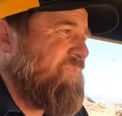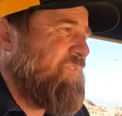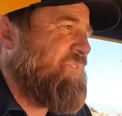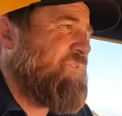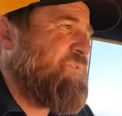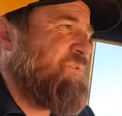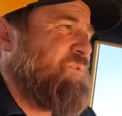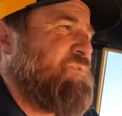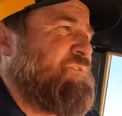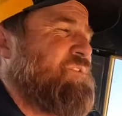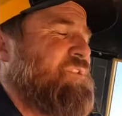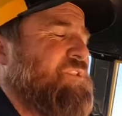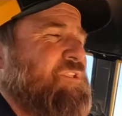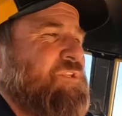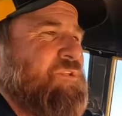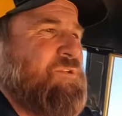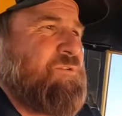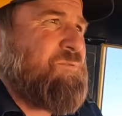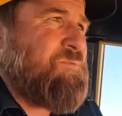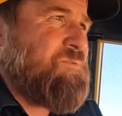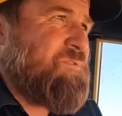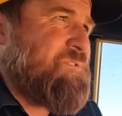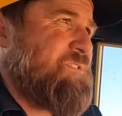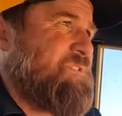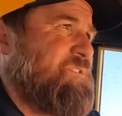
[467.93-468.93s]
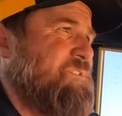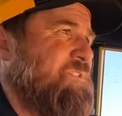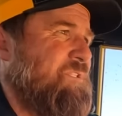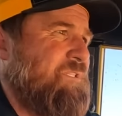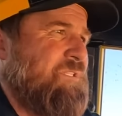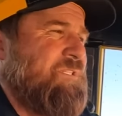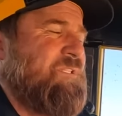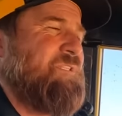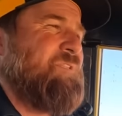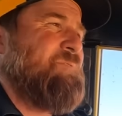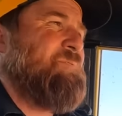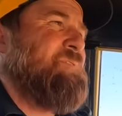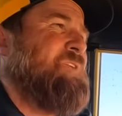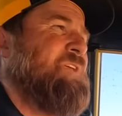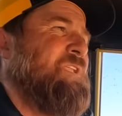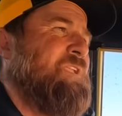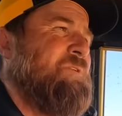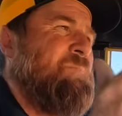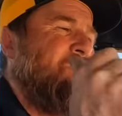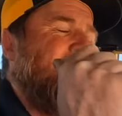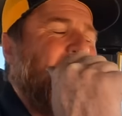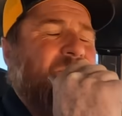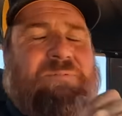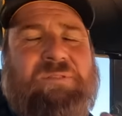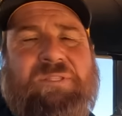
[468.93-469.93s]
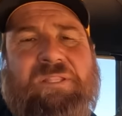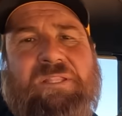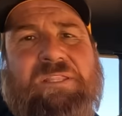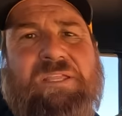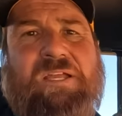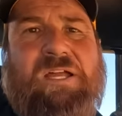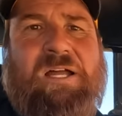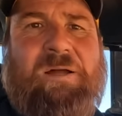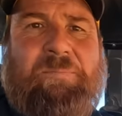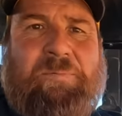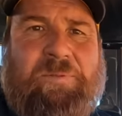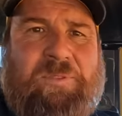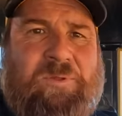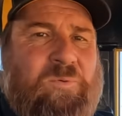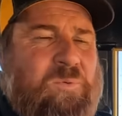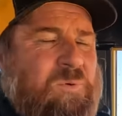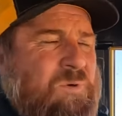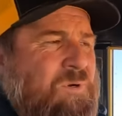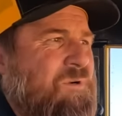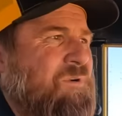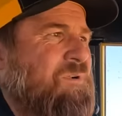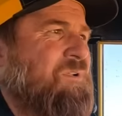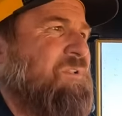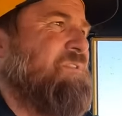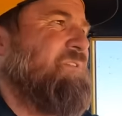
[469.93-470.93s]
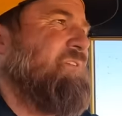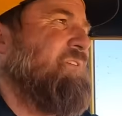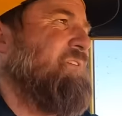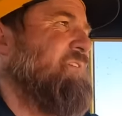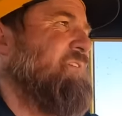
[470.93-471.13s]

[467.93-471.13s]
through the dunes, get him up to the top of the world.